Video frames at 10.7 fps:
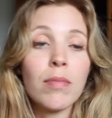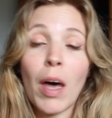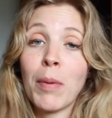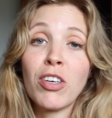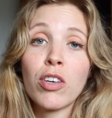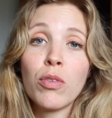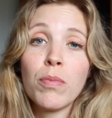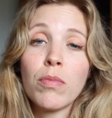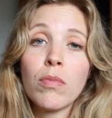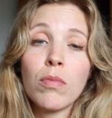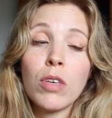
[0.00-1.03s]
on my channel,
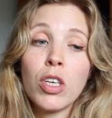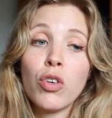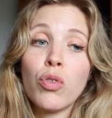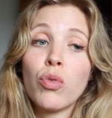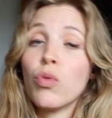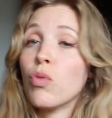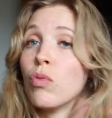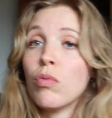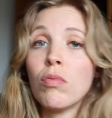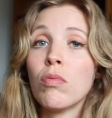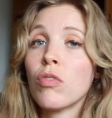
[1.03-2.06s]
we do
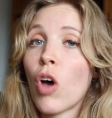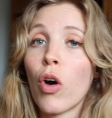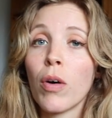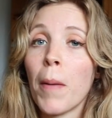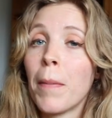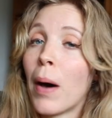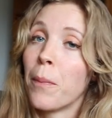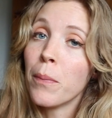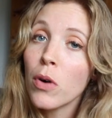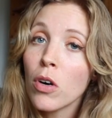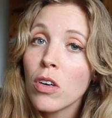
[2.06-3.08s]
talk
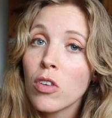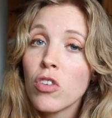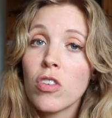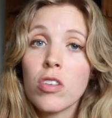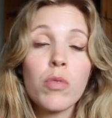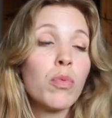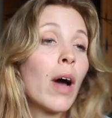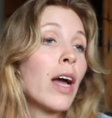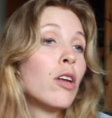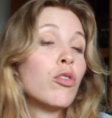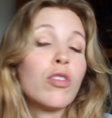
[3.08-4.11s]
about books.
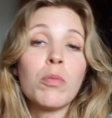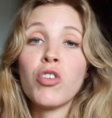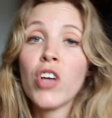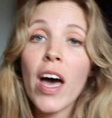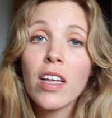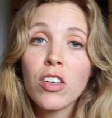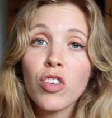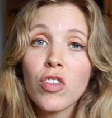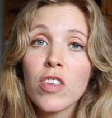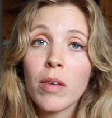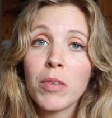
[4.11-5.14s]
I do some
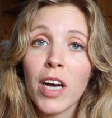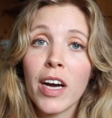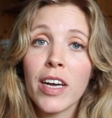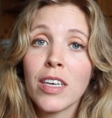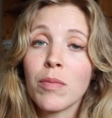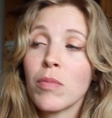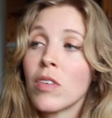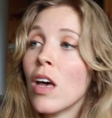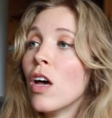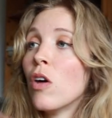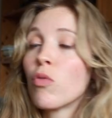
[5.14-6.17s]
challenges sometimes,
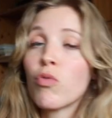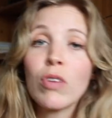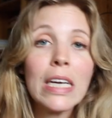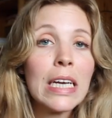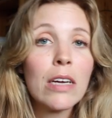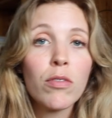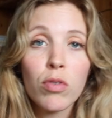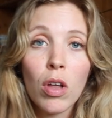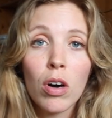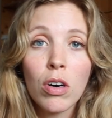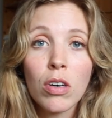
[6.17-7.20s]
reading
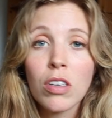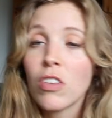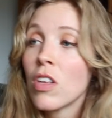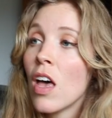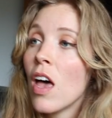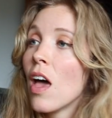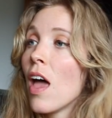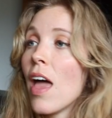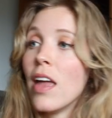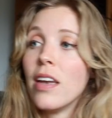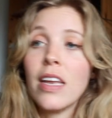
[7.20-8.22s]
vlogs,
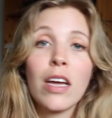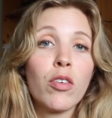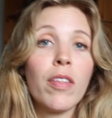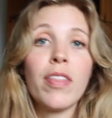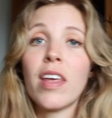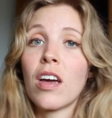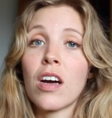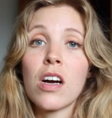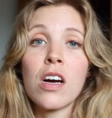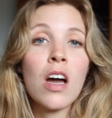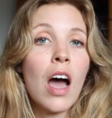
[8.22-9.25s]
and here and
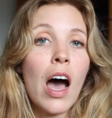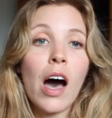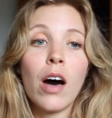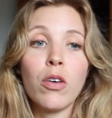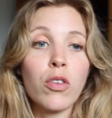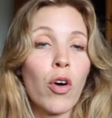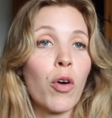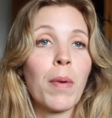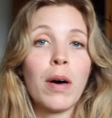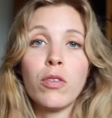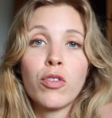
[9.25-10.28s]
there I'll talk
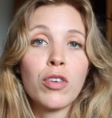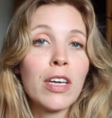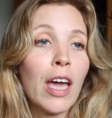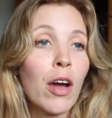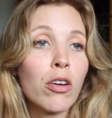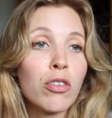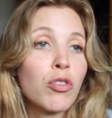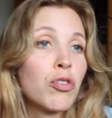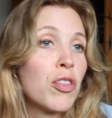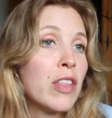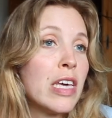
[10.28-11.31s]
about certain
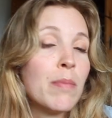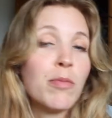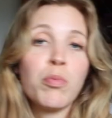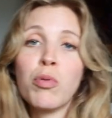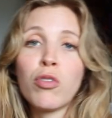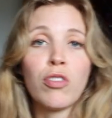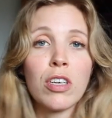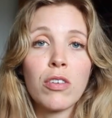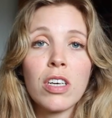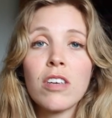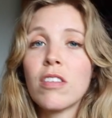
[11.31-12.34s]
characters, themes, book
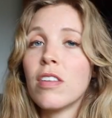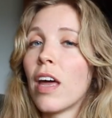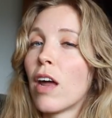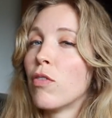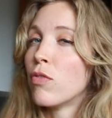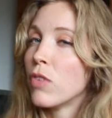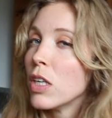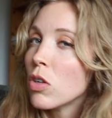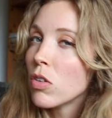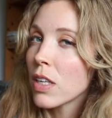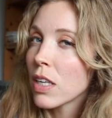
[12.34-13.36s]
series that I
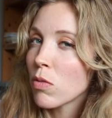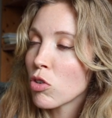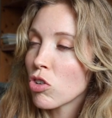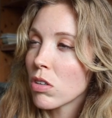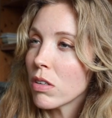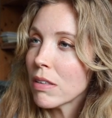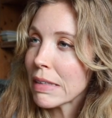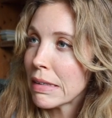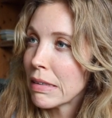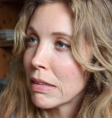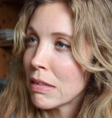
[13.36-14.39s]
feel like we should
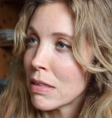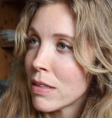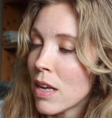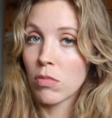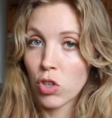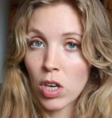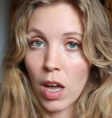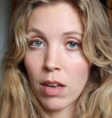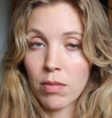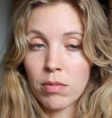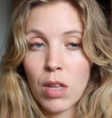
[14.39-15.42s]
discuss.
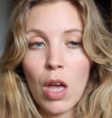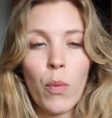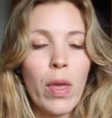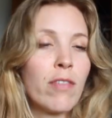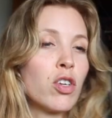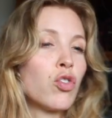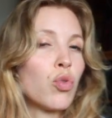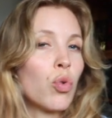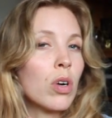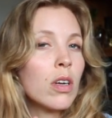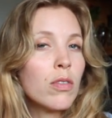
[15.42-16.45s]
Today, we have a
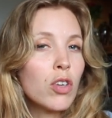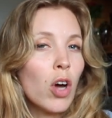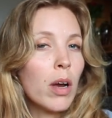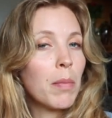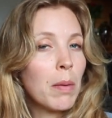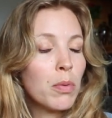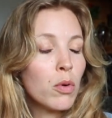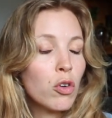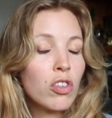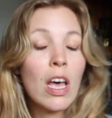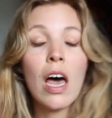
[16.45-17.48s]
sort of talking about
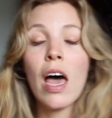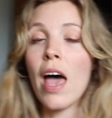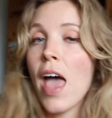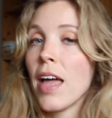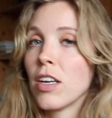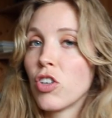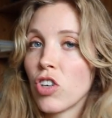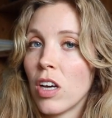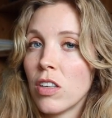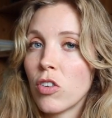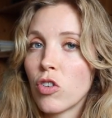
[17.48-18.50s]
books and a
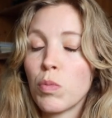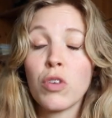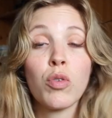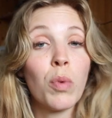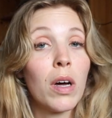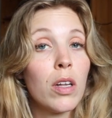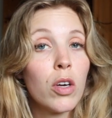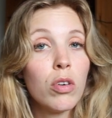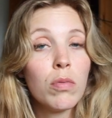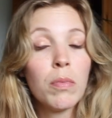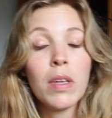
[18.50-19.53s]
challenge, because a while
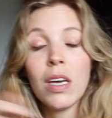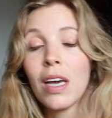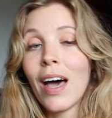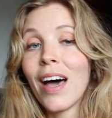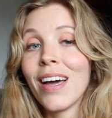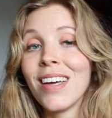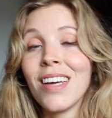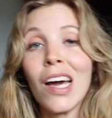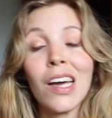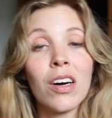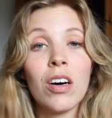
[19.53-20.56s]
ago I
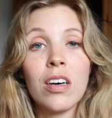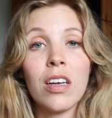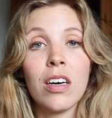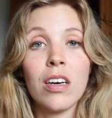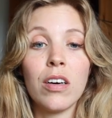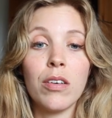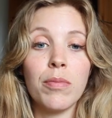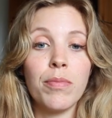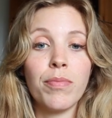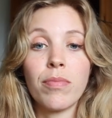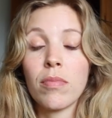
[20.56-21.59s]
got a